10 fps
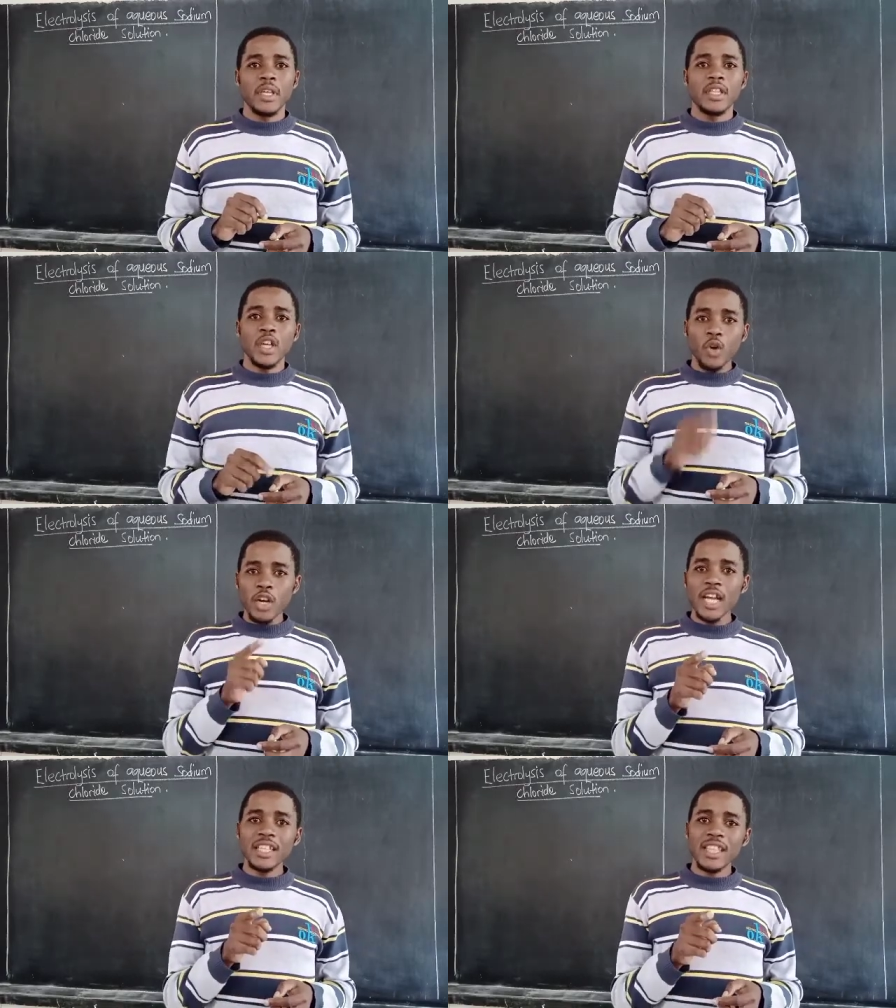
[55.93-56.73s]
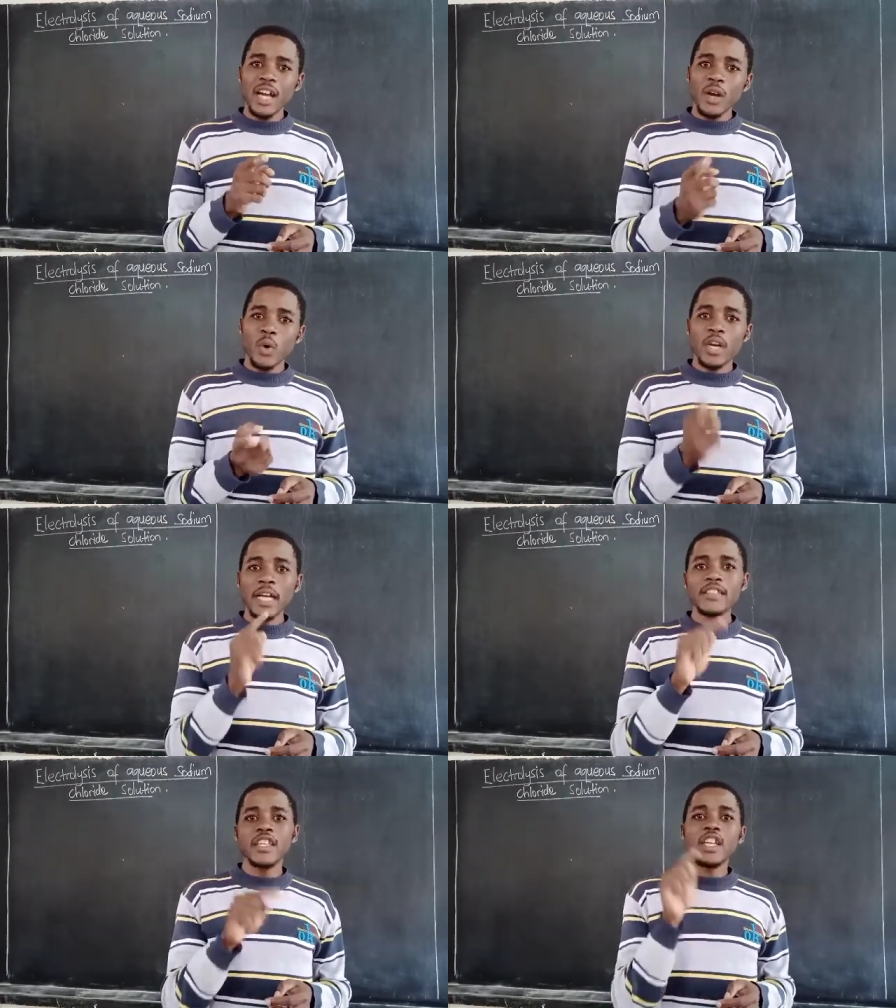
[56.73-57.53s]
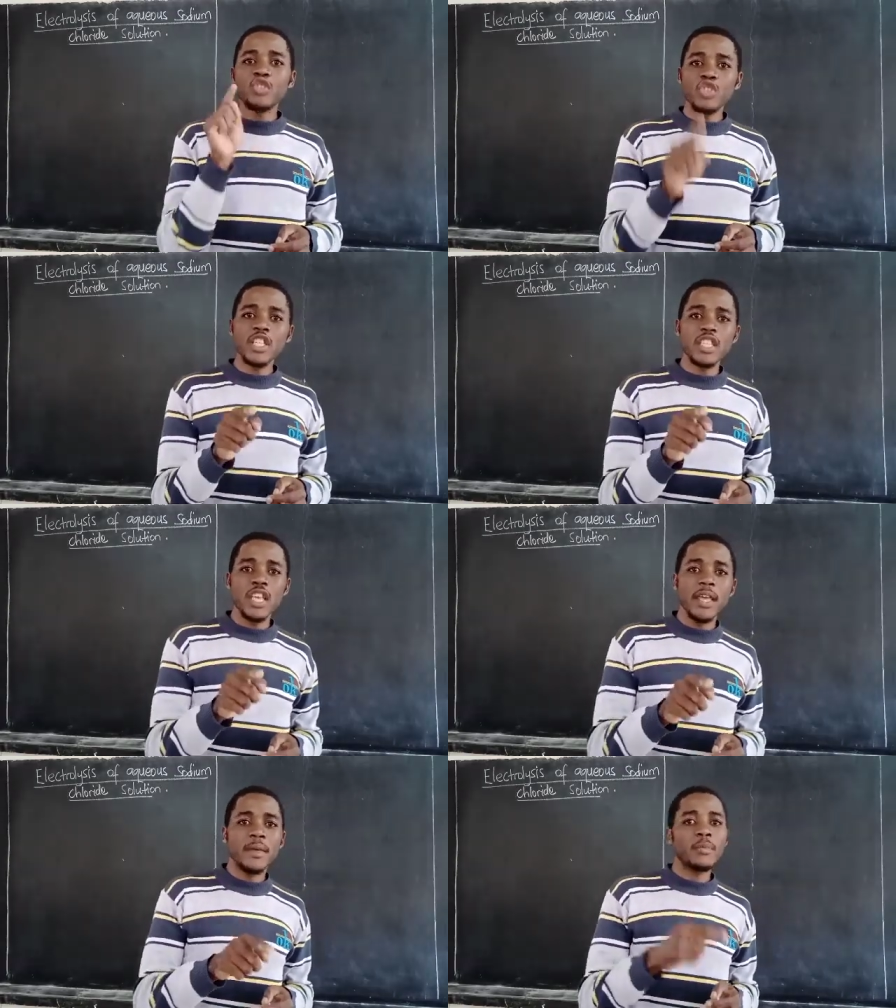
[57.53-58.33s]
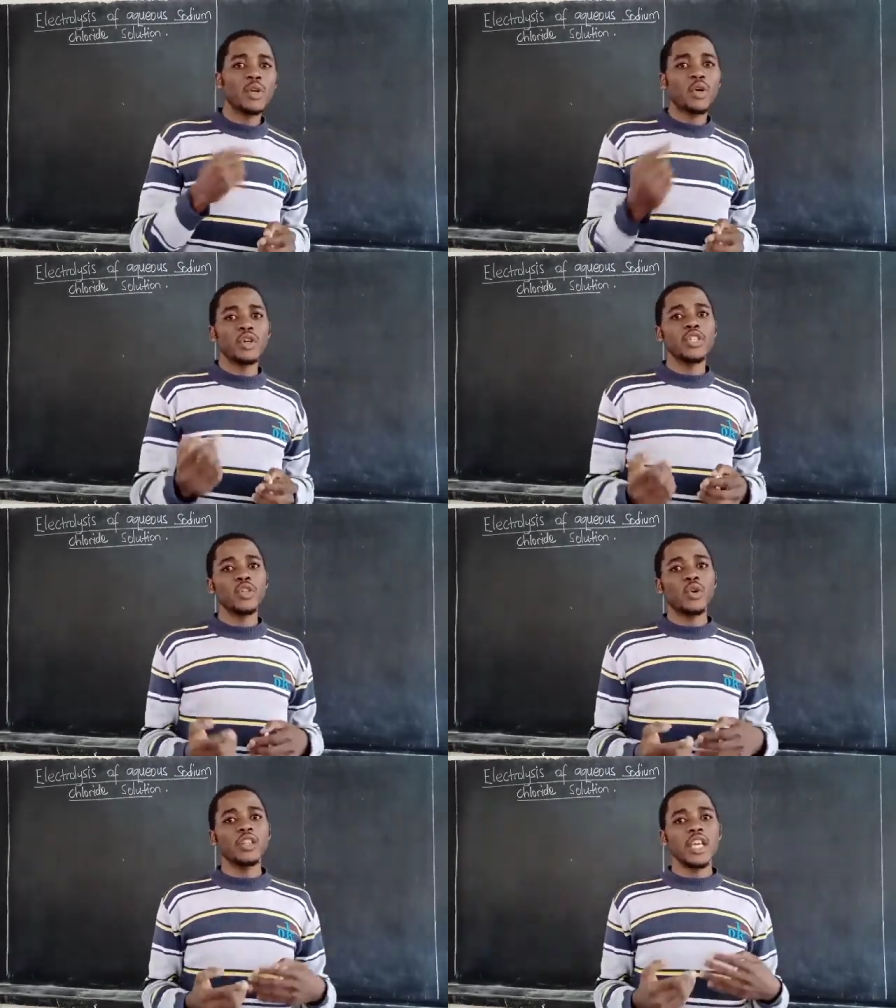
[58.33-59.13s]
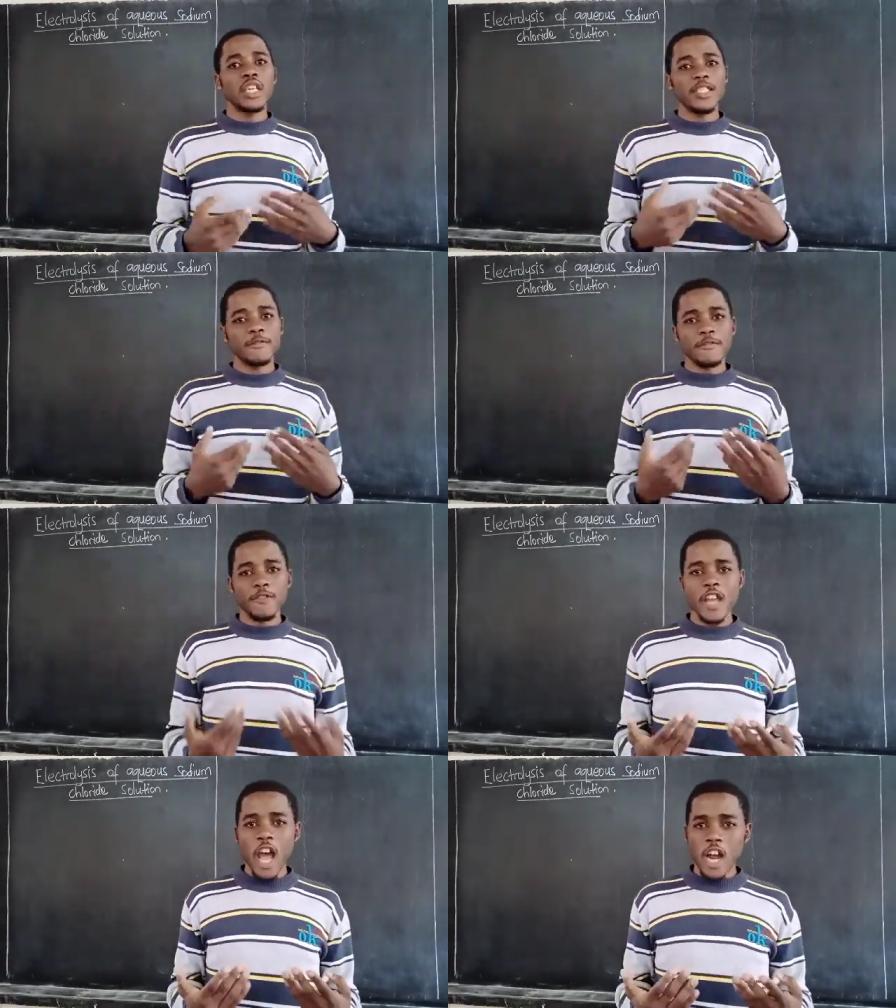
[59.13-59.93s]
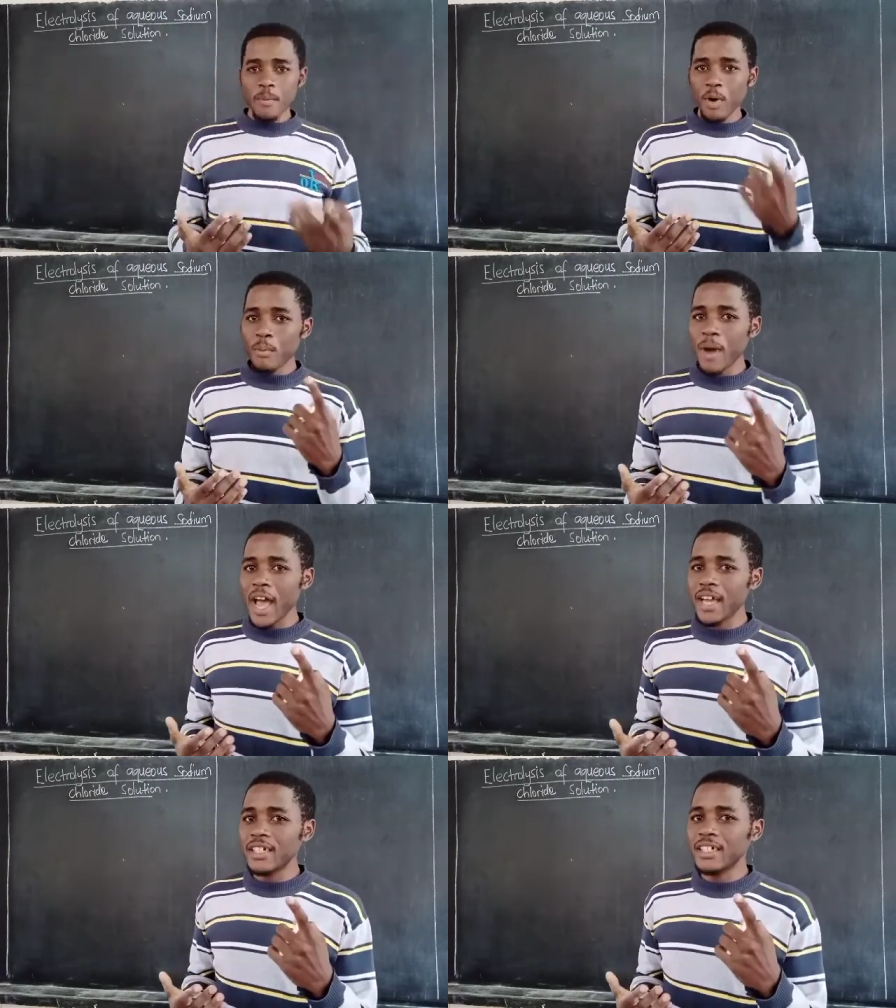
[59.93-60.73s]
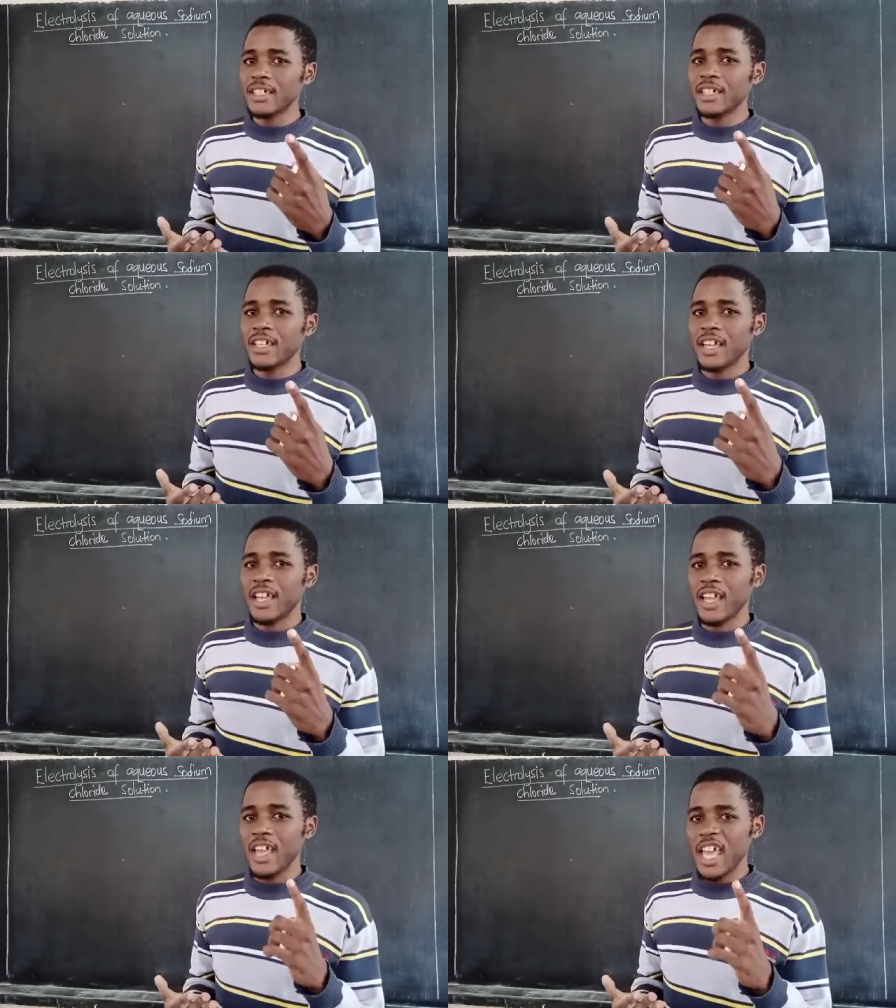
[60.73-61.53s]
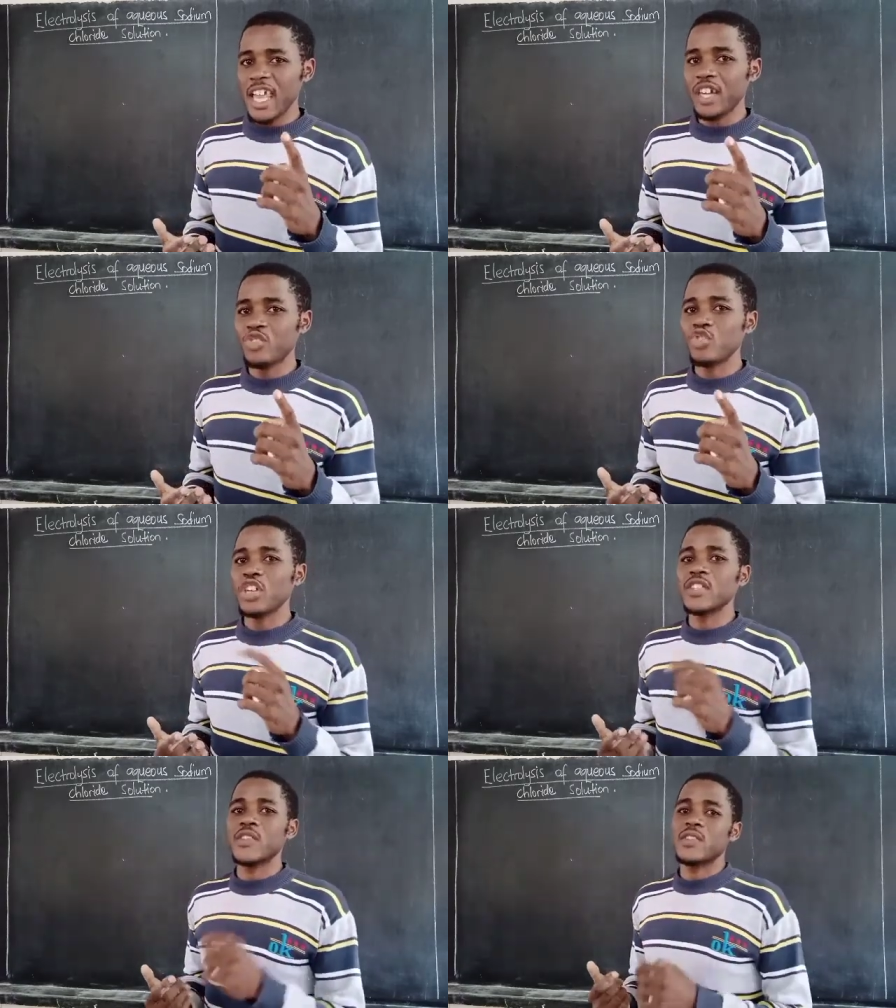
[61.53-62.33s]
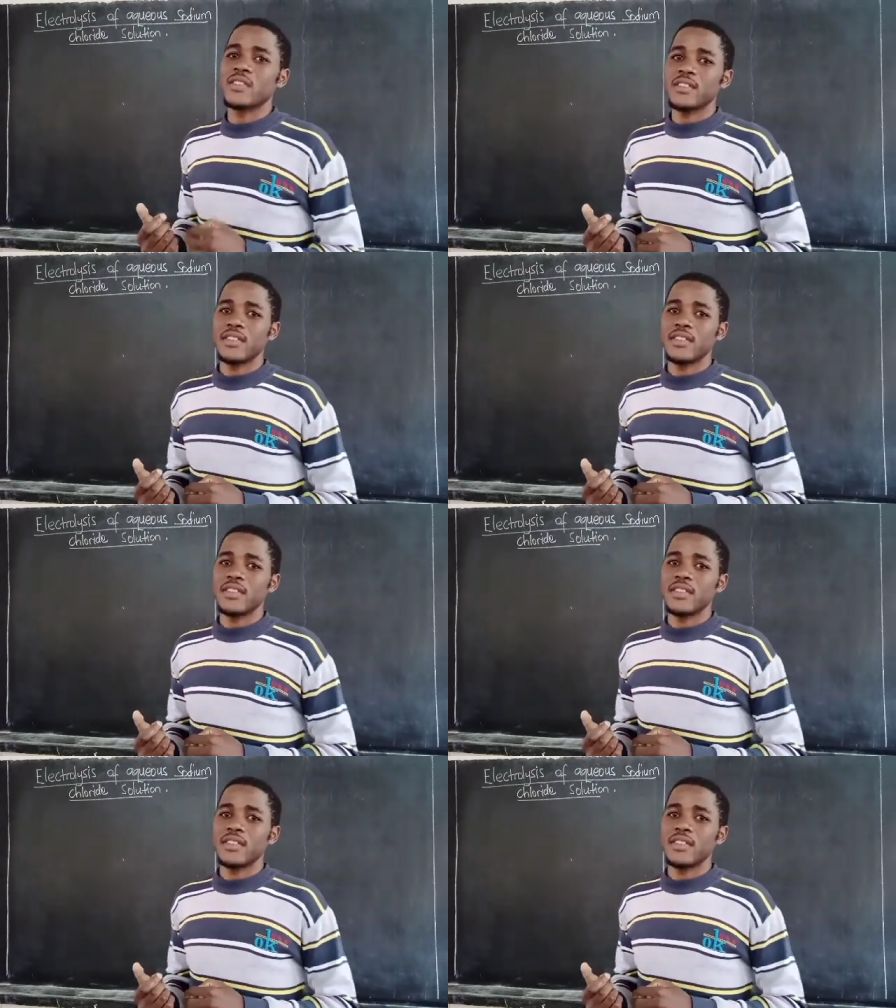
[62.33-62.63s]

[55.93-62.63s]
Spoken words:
The conductor conducts electricity because it contains free and mobile electrons.